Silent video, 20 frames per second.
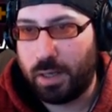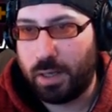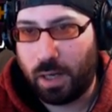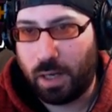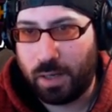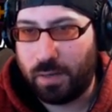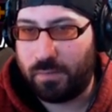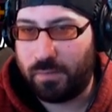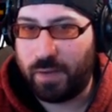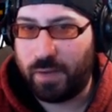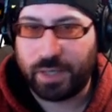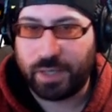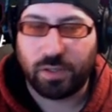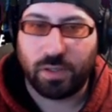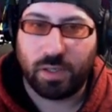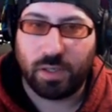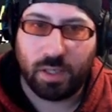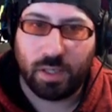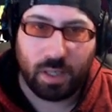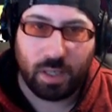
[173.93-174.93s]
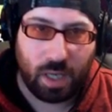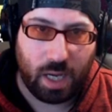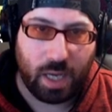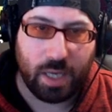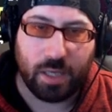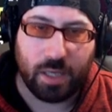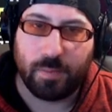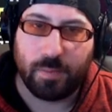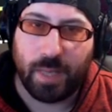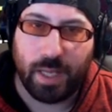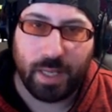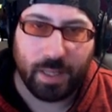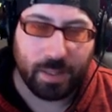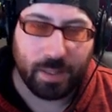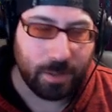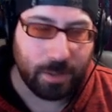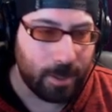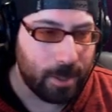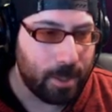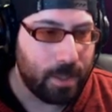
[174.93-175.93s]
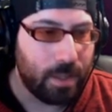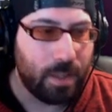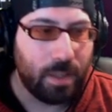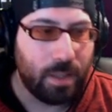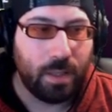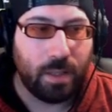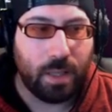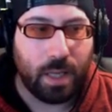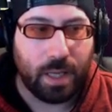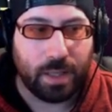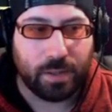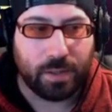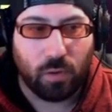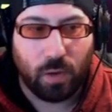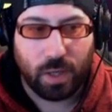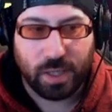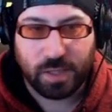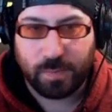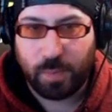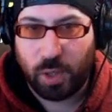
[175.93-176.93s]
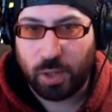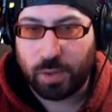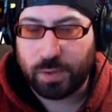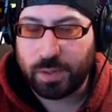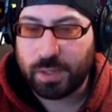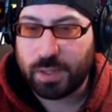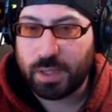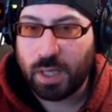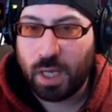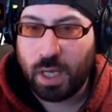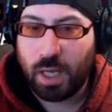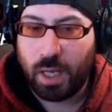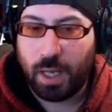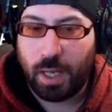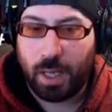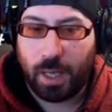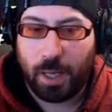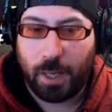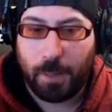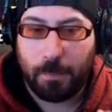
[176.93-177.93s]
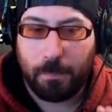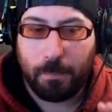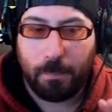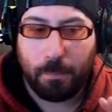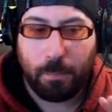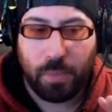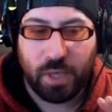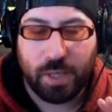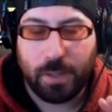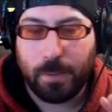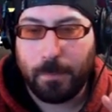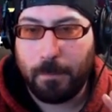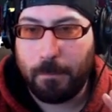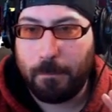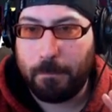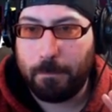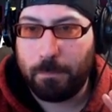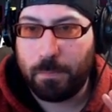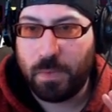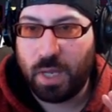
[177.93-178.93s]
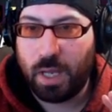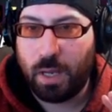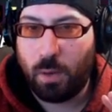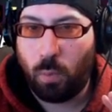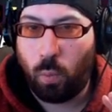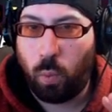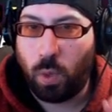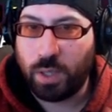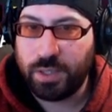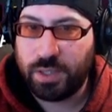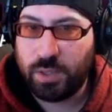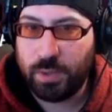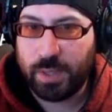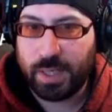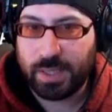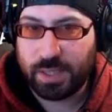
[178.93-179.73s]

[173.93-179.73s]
Elektra, Iron Man, and Crossbones. Uh, but once you get to